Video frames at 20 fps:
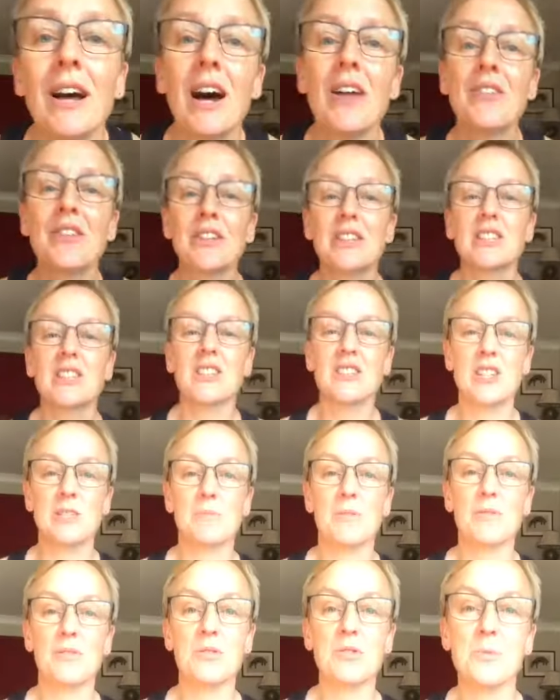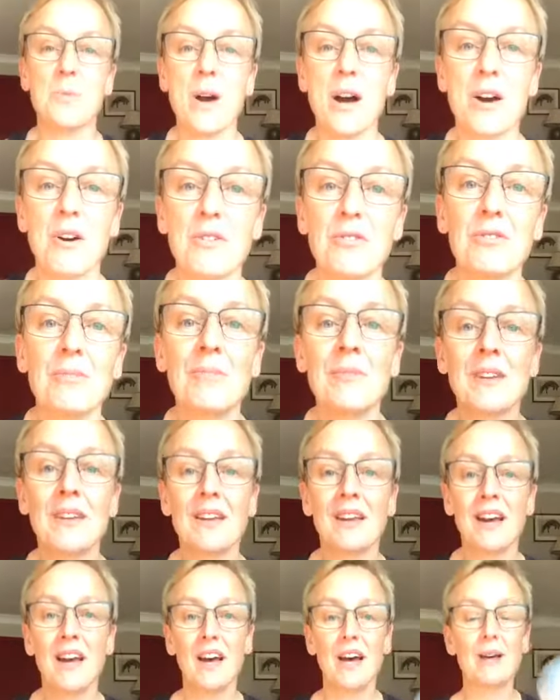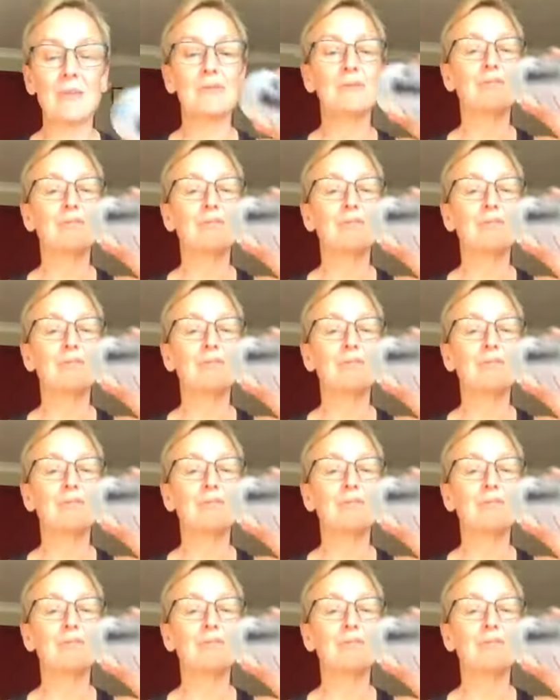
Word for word: I think it's because it's before 12. Um,